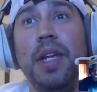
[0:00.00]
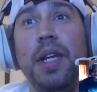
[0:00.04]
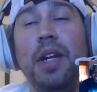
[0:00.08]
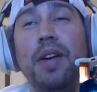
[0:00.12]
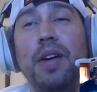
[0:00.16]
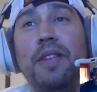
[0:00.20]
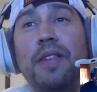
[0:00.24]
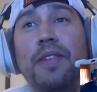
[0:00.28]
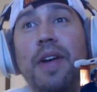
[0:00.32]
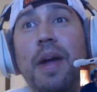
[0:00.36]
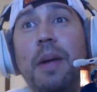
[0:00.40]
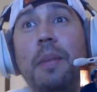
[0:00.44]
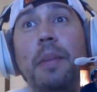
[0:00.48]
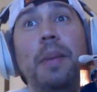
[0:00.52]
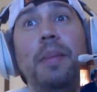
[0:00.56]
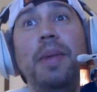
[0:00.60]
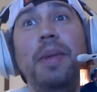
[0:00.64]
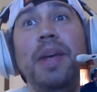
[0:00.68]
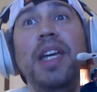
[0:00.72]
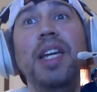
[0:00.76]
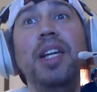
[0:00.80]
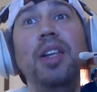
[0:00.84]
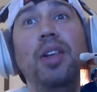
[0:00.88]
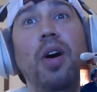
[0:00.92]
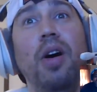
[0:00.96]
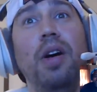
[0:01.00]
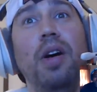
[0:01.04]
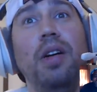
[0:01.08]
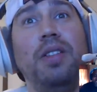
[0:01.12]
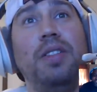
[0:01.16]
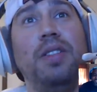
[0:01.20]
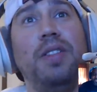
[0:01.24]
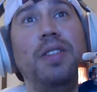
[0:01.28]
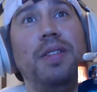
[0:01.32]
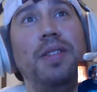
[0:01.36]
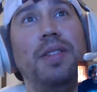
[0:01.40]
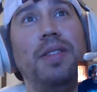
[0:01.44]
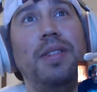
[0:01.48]
If I remember, he
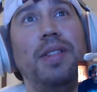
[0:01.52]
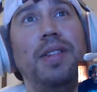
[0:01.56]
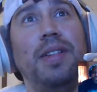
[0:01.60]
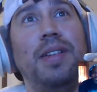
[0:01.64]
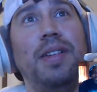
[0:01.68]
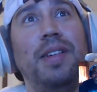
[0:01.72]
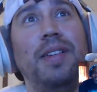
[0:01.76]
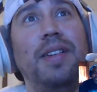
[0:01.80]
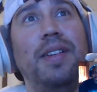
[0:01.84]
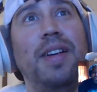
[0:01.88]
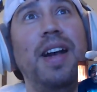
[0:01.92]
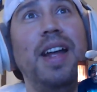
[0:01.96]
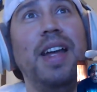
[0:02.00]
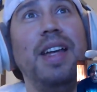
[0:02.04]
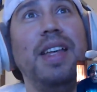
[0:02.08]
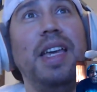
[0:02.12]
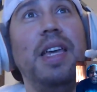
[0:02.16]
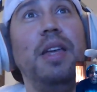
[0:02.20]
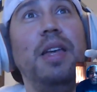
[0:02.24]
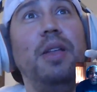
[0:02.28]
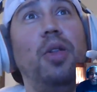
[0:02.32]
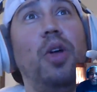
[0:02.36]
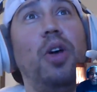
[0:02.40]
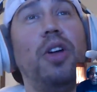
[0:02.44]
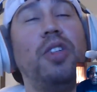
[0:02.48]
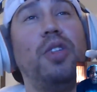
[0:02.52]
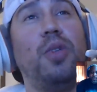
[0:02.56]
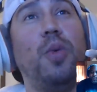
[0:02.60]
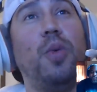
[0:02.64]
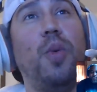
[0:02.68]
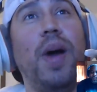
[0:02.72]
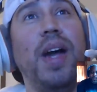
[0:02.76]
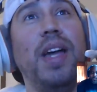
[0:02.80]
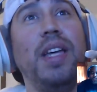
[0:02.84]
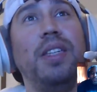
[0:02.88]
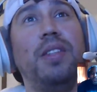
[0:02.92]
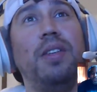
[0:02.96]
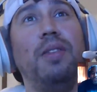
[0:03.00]
lost. Right? He lost
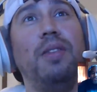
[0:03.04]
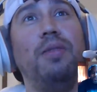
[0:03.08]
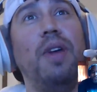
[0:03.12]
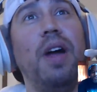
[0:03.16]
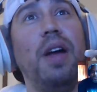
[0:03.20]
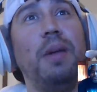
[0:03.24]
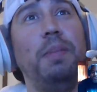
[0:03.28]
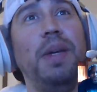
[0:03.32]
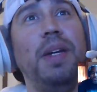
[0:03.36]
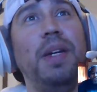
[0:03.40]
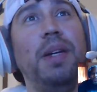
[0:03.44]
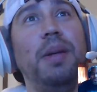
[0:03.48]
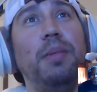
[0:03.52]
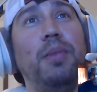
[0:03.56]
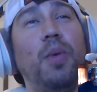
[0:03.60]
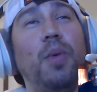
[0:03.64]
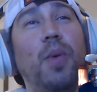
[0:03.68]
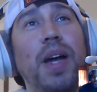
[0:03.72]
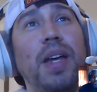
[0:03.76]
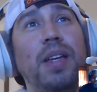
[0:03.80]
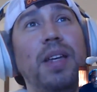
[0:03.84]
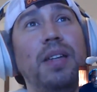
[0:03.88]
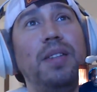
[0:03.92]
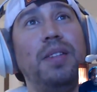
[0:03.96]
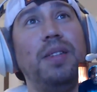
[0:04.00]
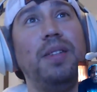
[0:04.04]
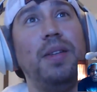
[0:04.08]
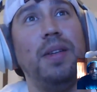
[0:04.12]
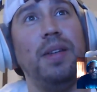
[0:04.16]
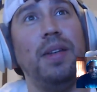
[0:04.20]
twice. The Rock beat him twice.